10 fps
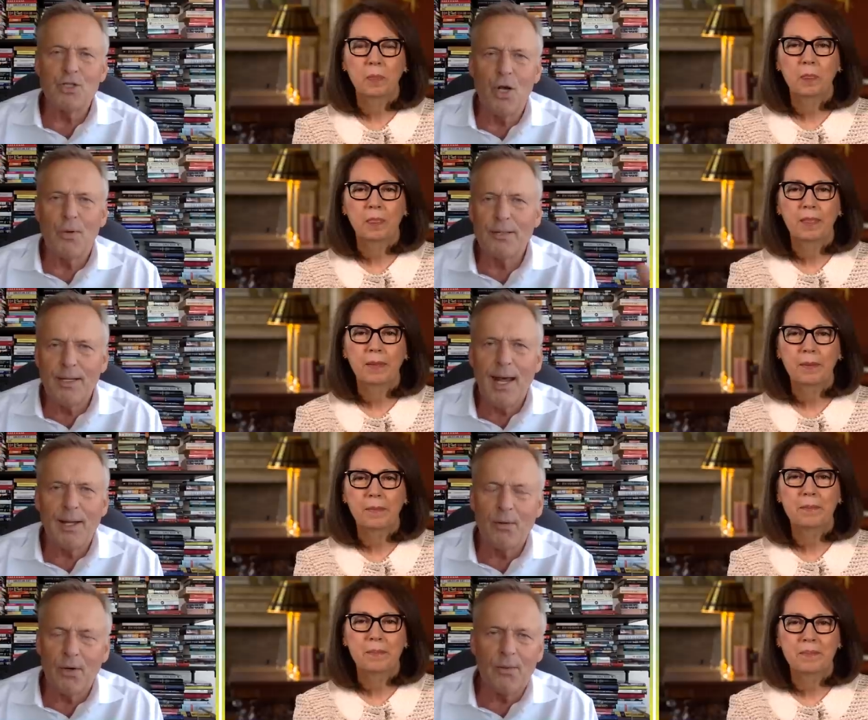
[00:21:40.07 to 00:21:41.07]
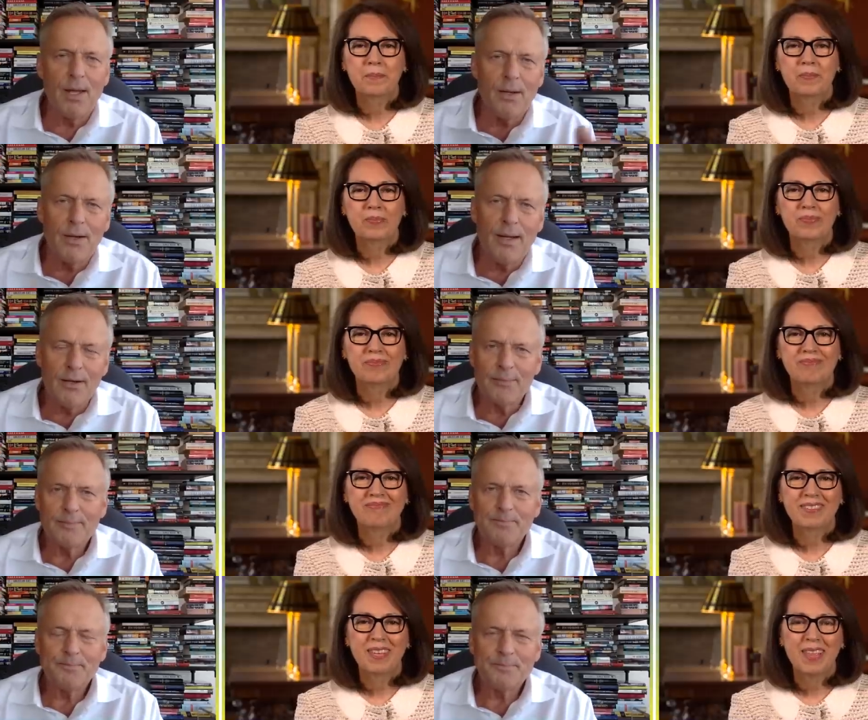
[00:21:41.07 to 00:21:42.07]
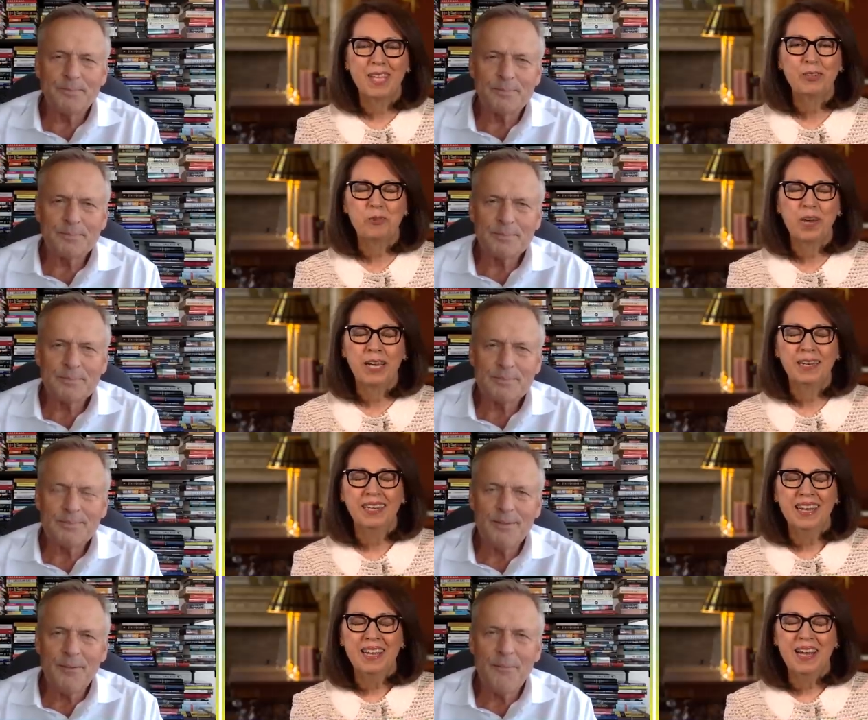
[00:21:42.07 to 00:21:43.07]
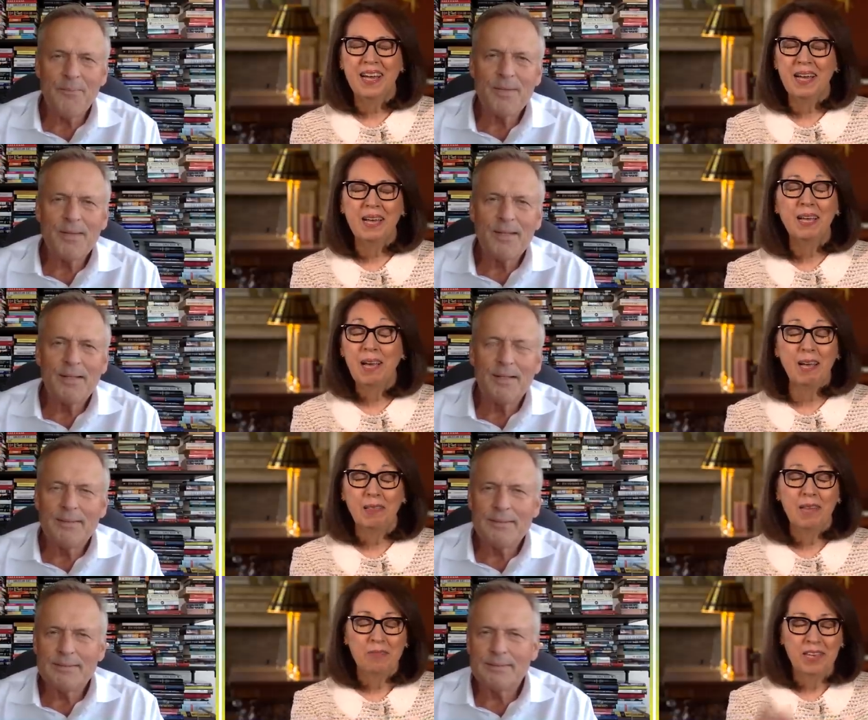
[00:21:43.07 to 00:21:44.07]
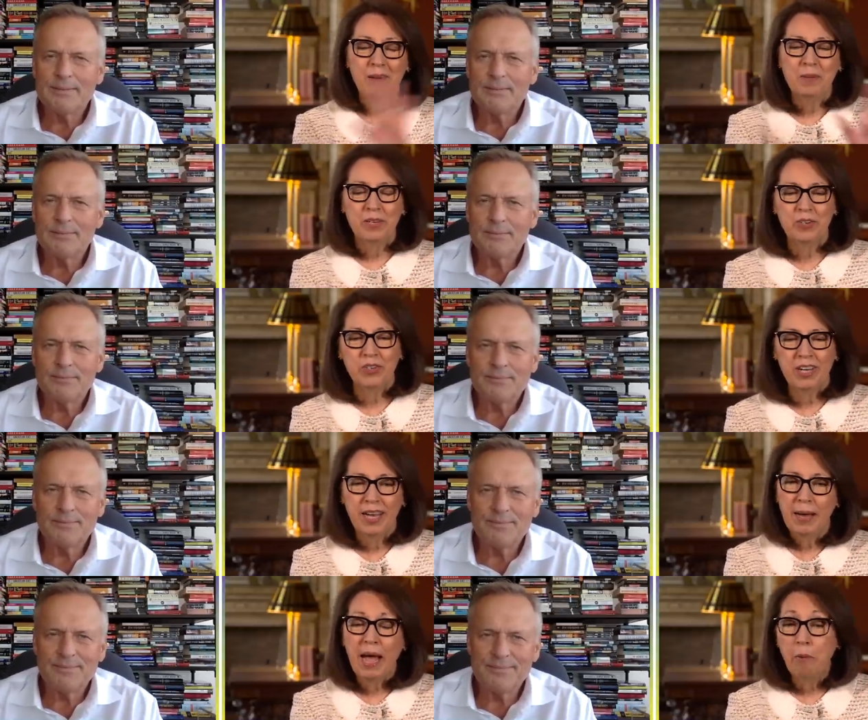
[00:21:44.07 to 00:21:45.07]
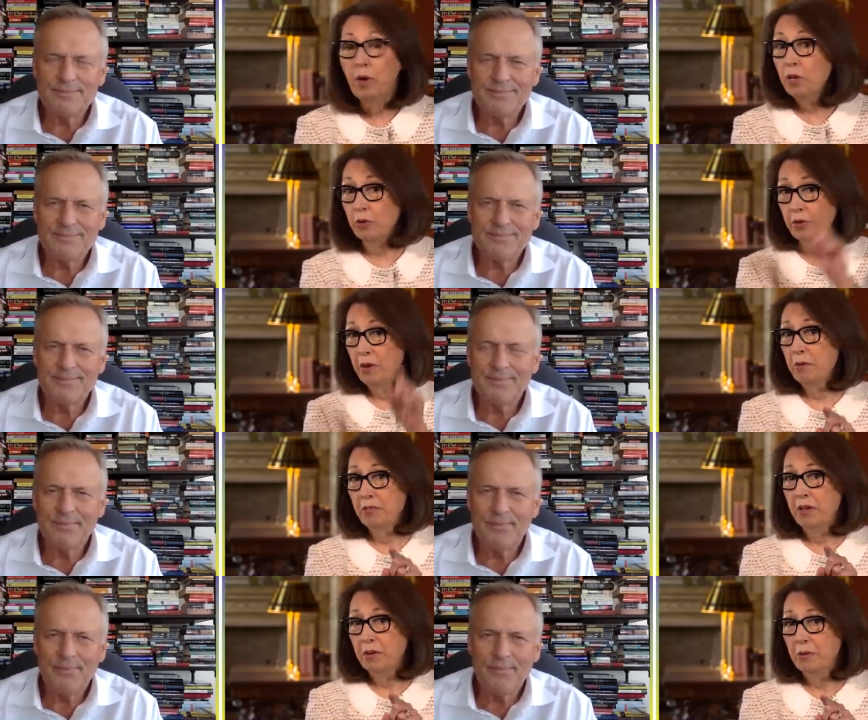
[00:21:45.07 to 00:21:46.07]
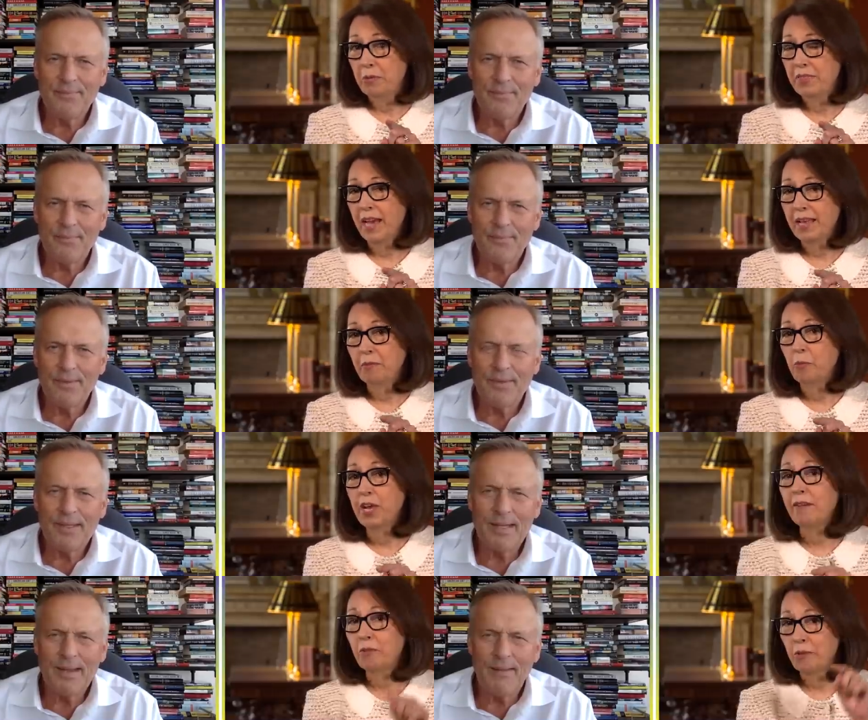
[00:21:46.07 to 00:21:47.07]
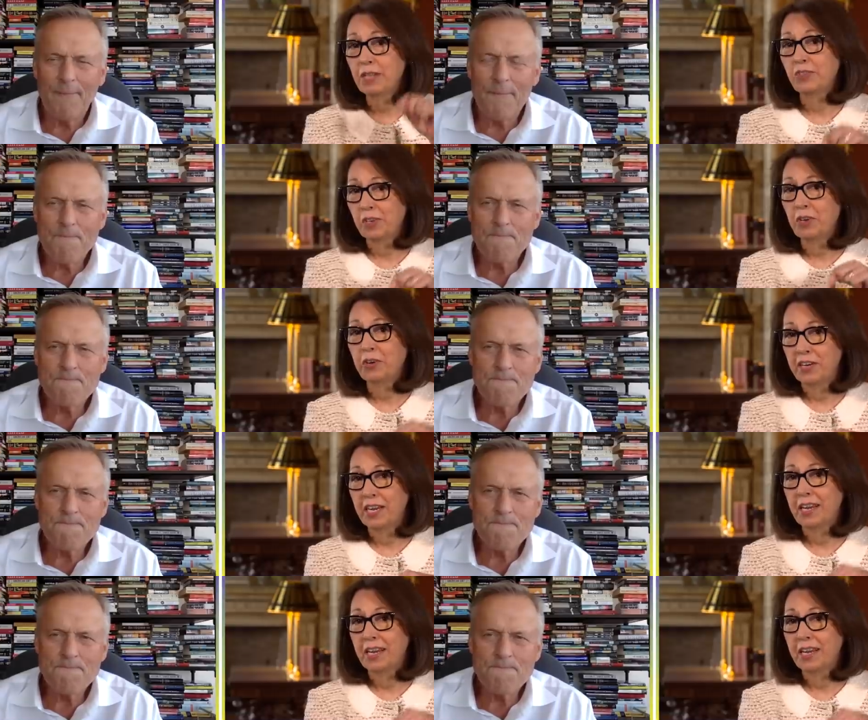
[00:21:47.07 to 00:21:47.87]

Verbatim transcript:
Speaker 1: on and dine on around our house.
Speaker 2: That's great. Uh, I, love the image. Uh, I want you to know, though, that we have great security